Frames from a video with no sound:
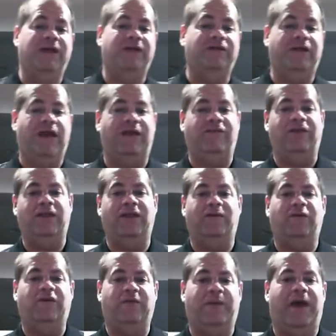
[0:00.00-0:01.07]
because everything
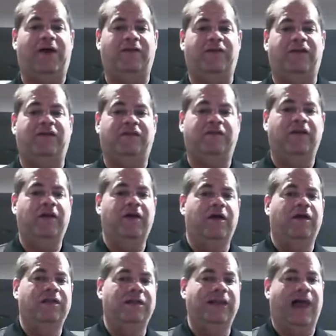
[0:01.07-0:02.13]
was about this
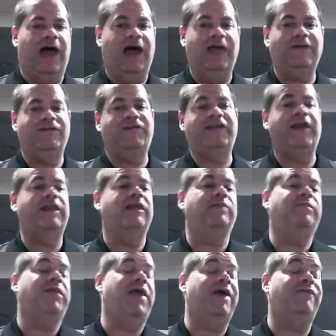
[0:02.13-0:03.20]
live
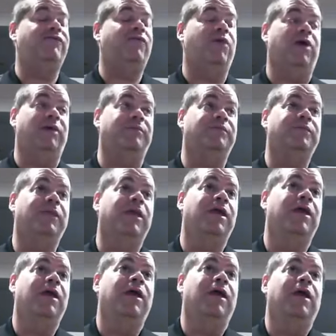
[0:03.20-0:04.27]
selling platform.
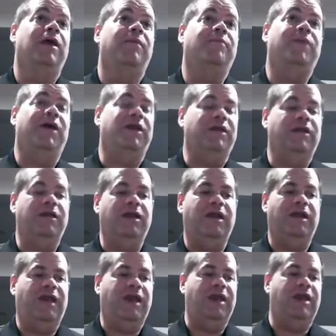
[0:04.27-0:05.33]
But
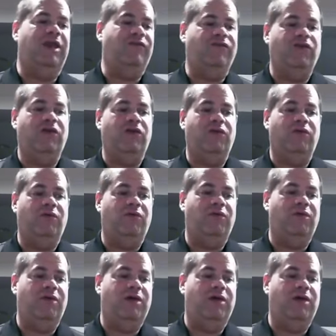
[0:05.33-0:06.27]
if you